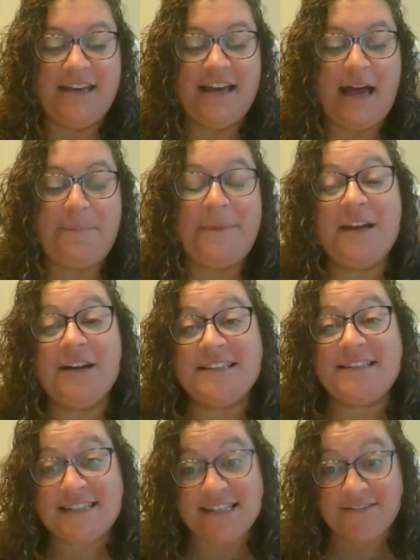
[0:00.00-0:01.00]

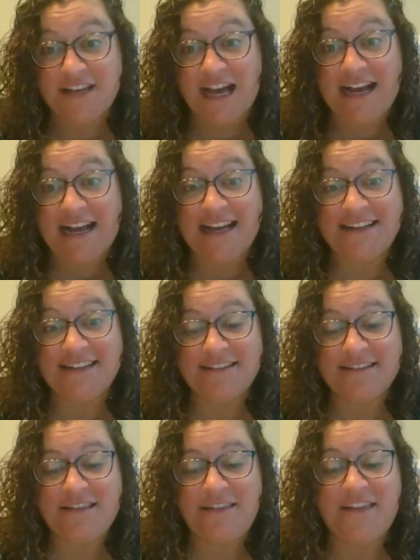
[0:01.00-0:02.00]
Appearances of God,
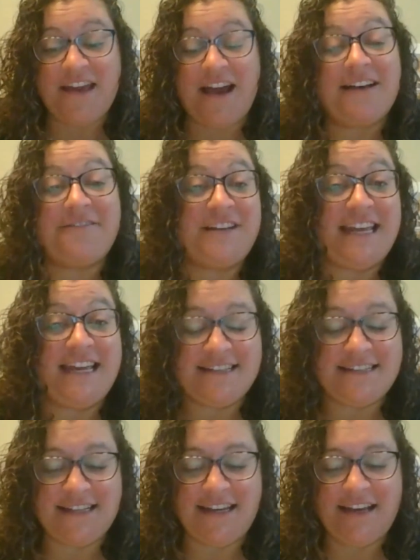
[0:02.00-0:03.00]

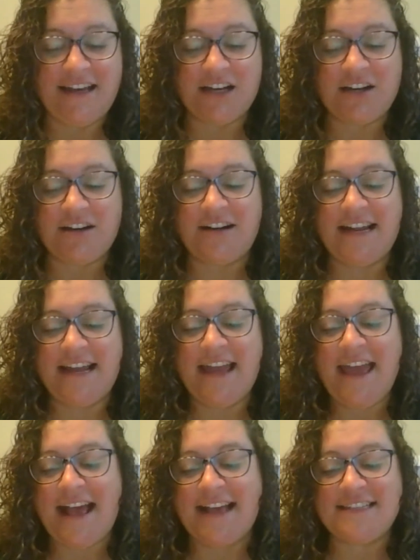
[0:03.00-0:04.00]
theophanies, occurring
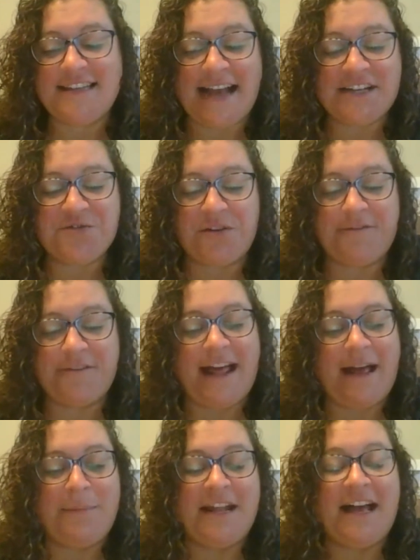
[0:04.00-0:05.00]
as natural
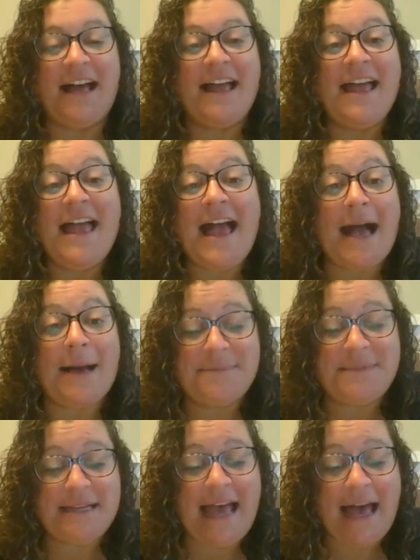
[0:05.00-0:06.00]
phenomena,
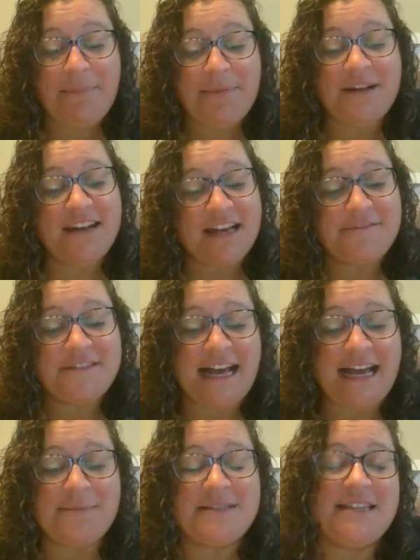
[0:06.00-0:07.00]
happen enough
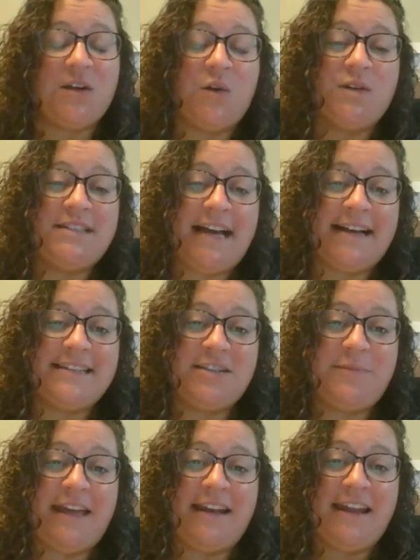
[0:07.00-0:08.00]
times in the Old
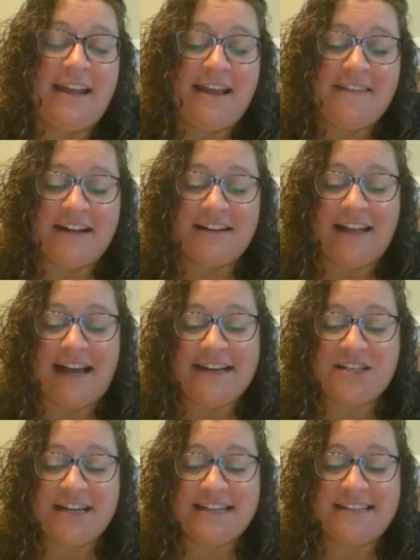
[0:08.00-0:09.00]
Testament that
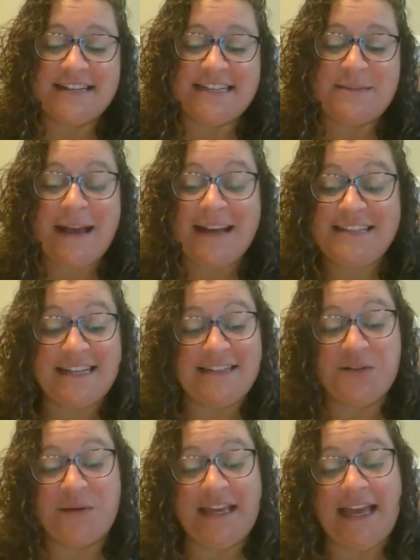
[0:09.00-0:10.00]
Elijah is expecting
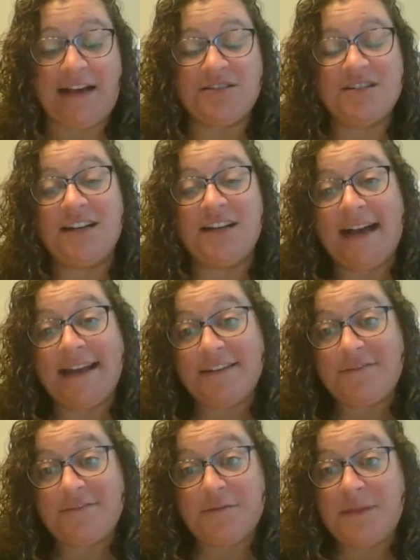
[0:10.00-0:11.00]
to encounter God
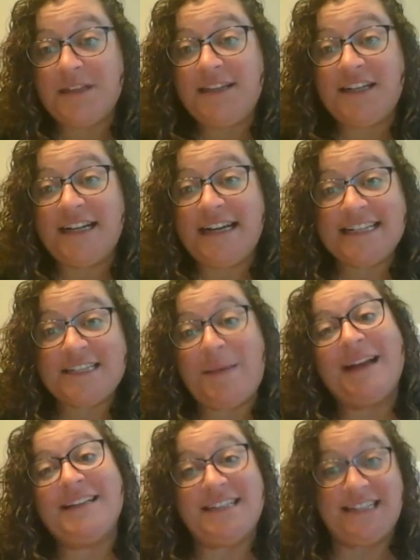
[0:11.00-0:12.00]
in familiar
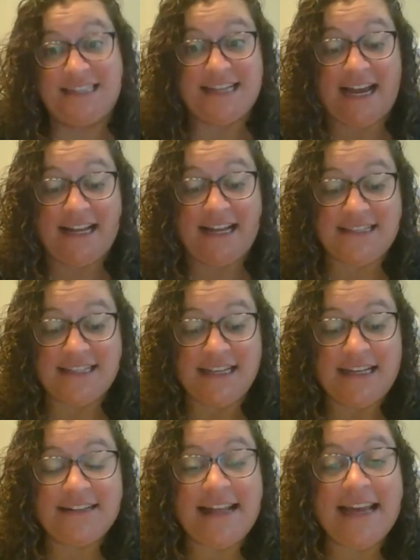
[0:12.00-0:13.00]
expected signs,
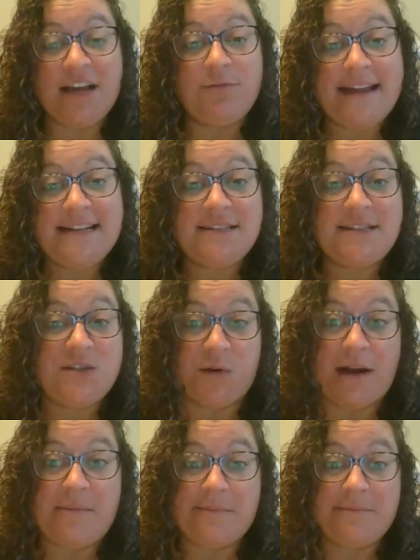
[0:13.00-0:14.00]
like a
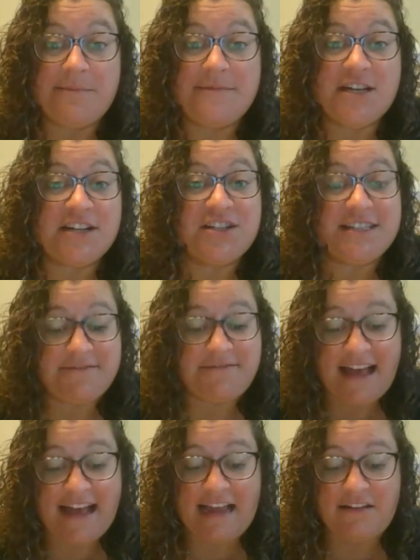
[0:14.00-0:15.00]
rainstorm, Judges
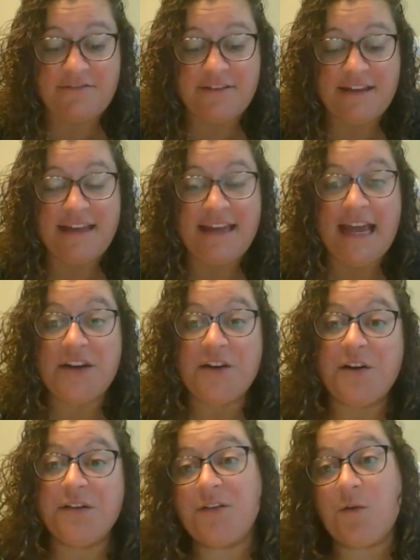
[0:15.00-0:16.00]
5, an
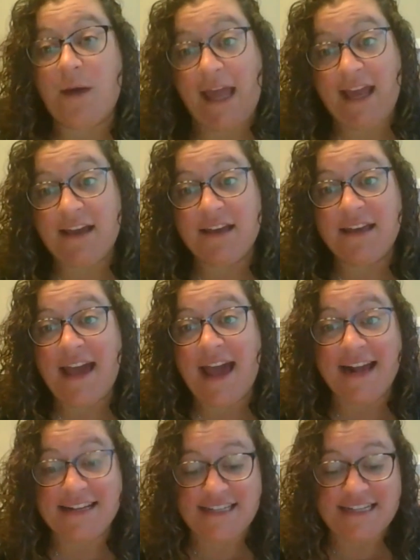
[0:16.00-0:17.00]
earthquake,
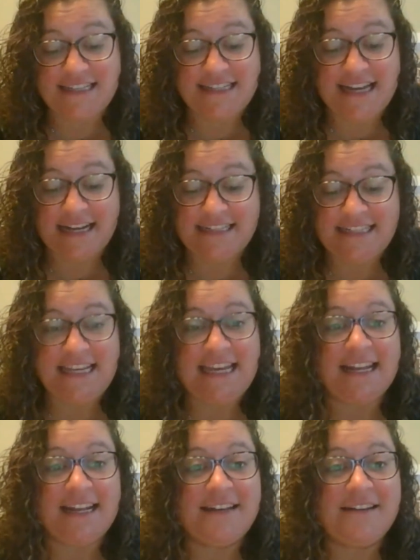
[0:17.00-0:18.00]
Exodus
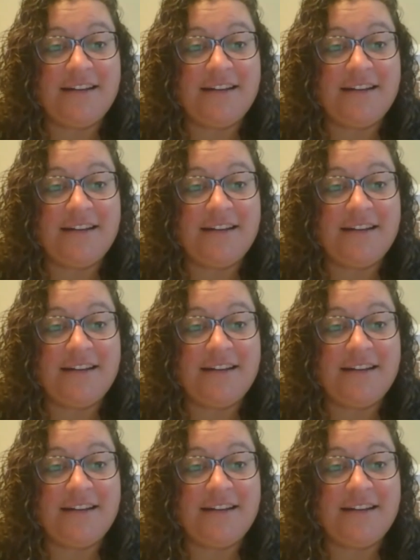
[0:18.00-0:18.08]
19,